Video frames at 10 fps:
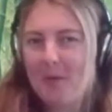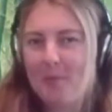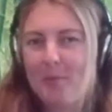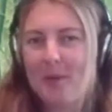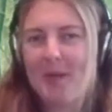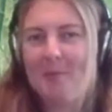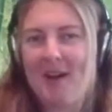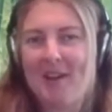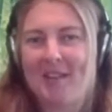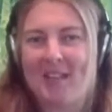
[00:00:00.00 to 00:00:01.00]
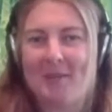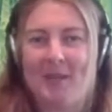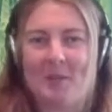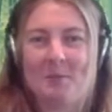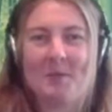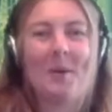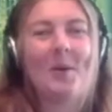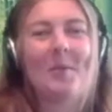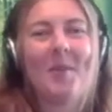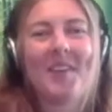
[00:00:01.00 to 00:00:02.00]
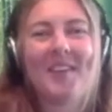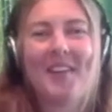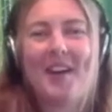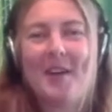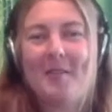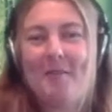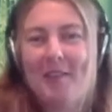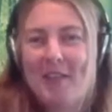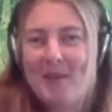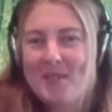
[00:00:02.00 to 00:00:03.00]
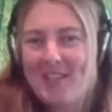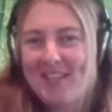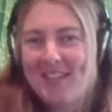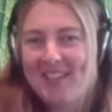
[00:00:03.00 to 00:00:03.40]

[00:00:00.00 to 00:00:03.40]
Putting it mildly, when it comes to Pokemon, I am very OCD.